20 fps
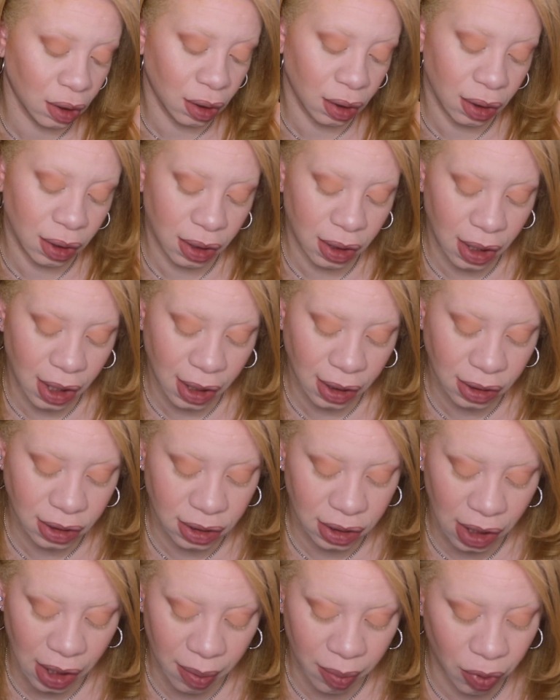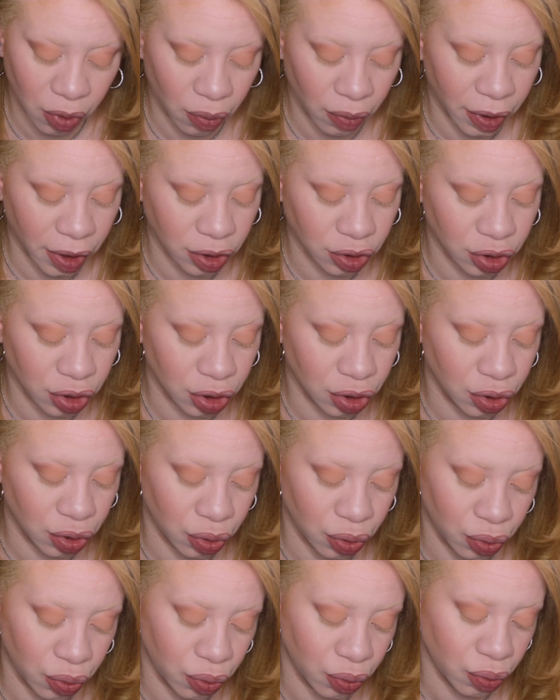Next, I'm going to
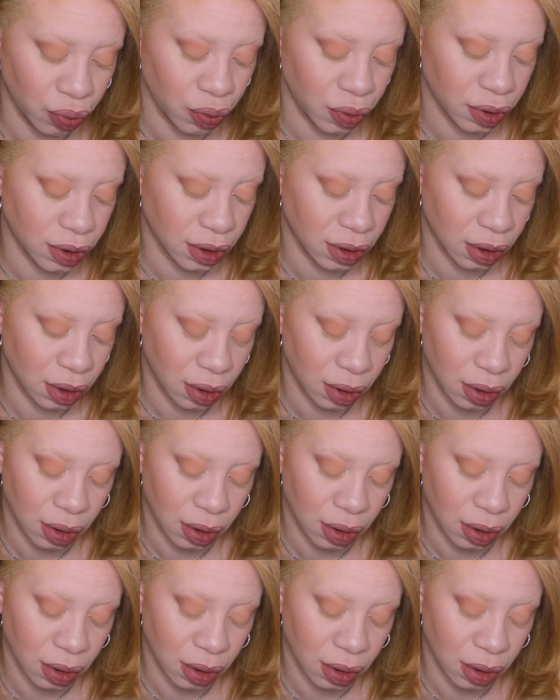use